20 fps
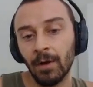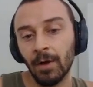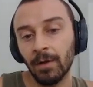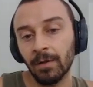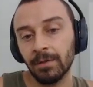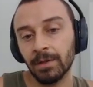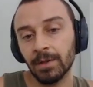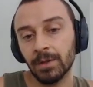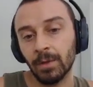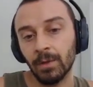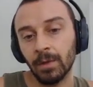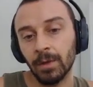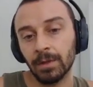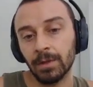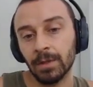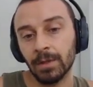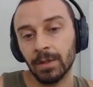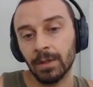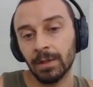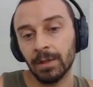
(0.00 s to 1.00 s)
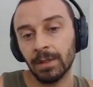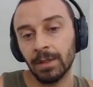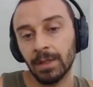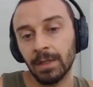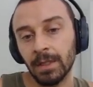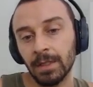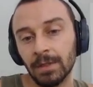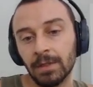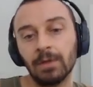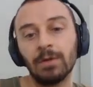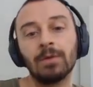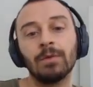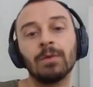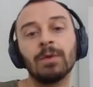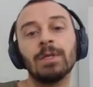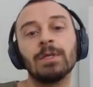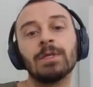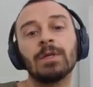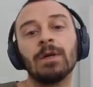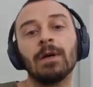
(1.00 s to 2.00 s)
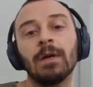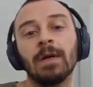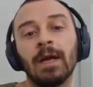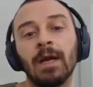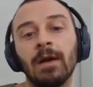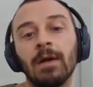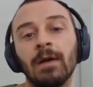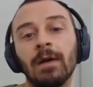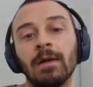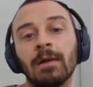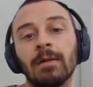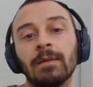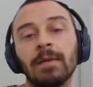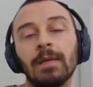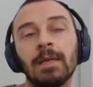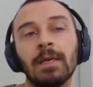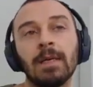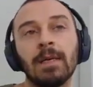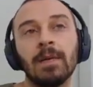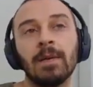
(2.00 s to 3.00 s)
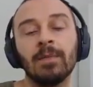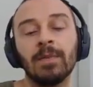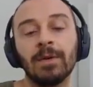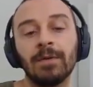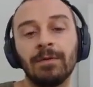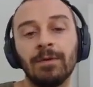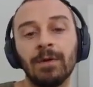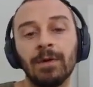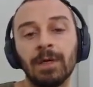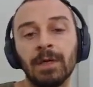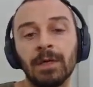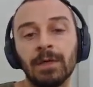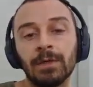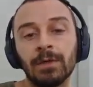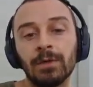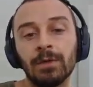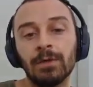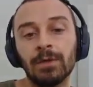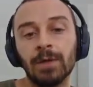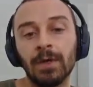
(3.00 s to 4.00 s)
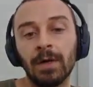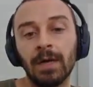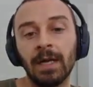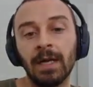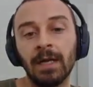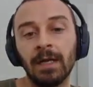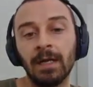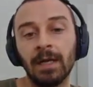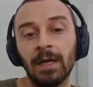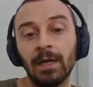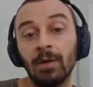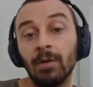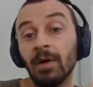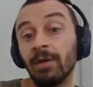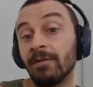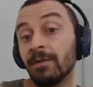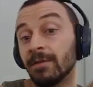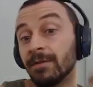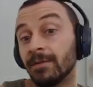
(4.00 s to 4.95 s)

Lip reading: all of these are 1-starred, it's a 3-star Garen. But if you get a 2-star Annie, now you have a